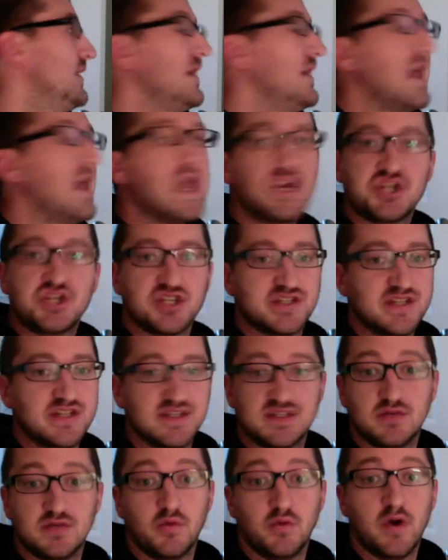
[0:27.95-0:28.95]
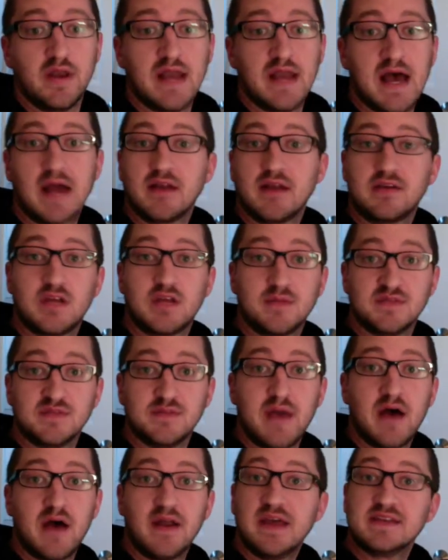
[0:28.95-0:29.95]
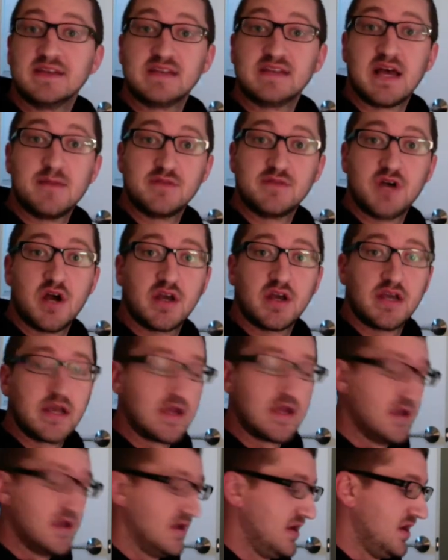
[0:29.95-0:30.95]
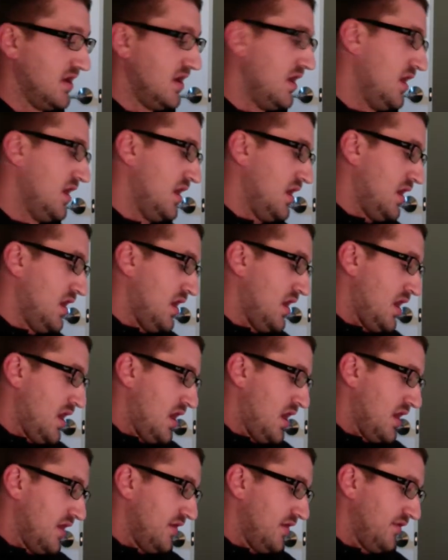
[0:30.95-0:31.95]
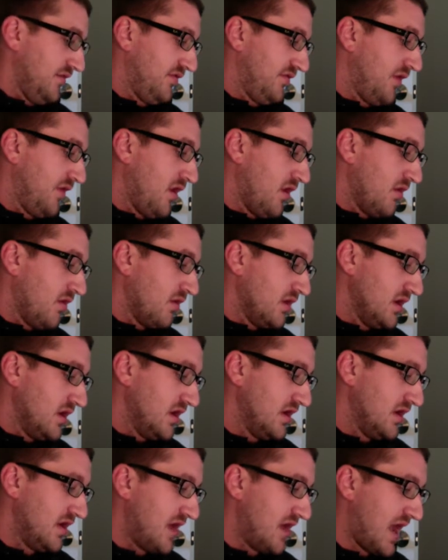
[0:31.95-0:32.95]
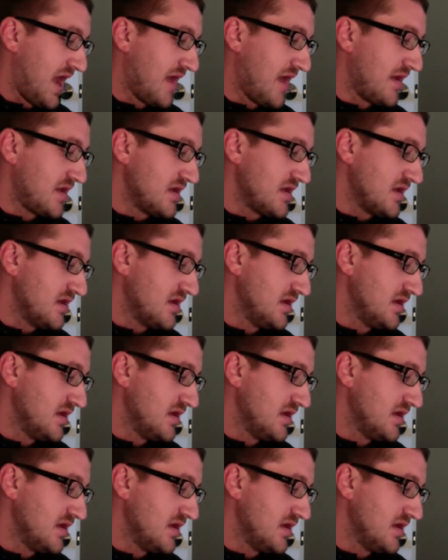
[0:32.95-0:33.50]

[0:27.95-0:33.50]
anxiousness and whatnot comes about as I'm talking. So I